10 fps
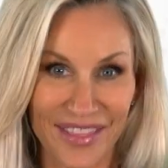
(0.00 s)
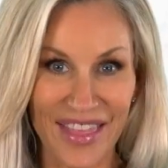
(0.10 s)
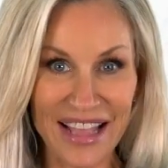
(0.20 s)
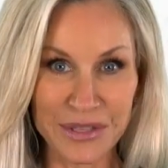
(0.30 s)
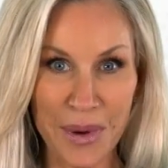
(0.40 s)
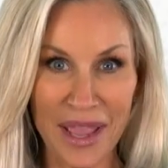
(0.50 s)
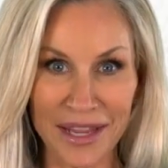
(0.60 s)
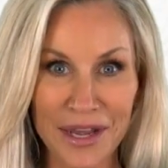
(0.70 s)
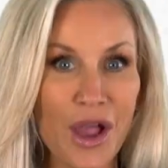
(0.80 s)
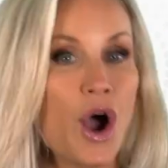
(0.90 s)
That's
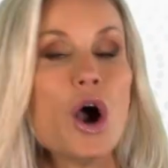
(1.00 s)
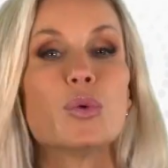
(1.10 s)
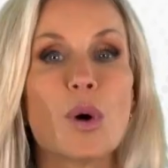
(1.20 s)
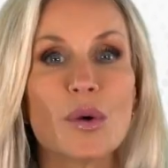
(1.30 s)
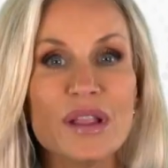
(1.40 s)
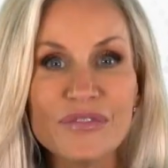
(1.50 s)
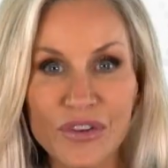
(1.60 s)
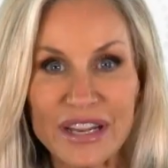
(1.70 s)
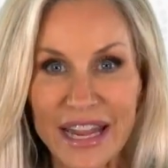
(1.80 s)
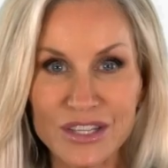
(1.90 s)
right, a
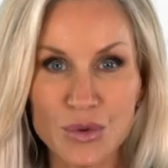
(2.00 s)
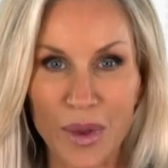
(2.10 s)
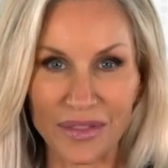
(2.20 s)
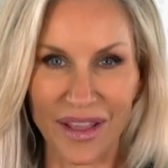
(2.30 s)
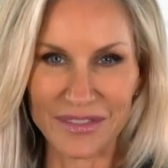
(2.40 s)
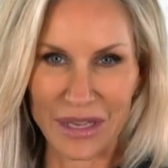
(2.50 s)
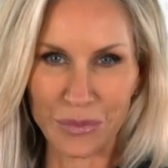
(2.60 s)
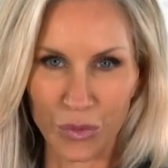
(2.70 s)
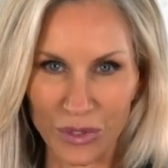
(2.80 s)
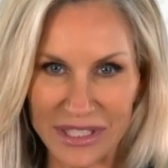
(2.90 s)
worry-free nationwide
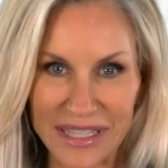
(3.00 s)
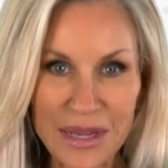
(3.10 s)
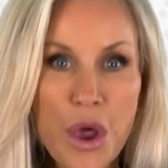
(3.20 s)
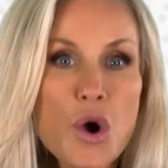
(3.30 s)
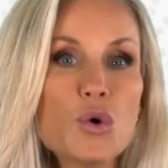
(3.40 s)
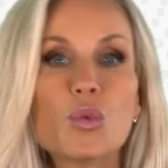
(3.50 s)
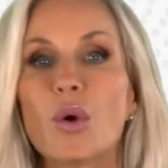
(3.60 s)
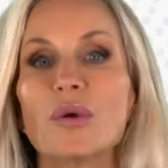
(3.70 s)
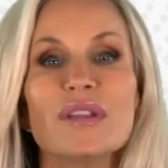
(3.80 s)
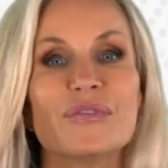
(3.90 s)
lifetime warranty,
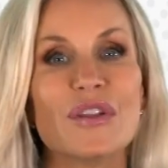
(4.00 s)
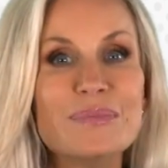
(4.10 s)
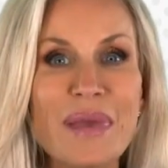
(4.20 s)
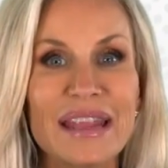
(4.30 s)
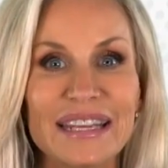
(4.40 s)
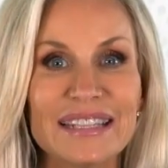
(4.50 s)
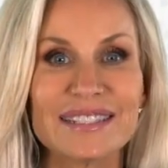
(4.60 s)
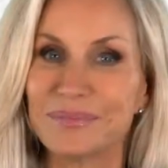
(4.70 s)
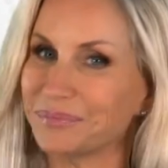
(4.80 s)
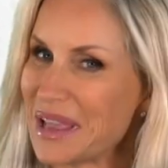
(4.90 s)
worry-free
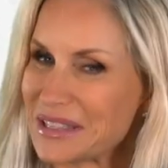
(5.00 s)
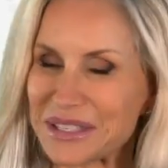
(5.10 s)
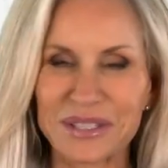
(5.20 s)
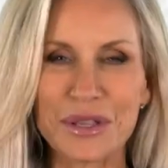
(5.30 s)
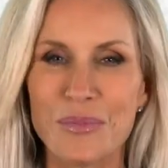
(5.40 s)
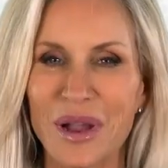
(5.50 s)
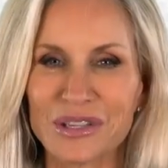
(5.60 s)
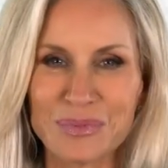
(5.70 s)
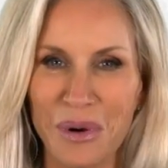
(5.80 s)
maintenance, and so much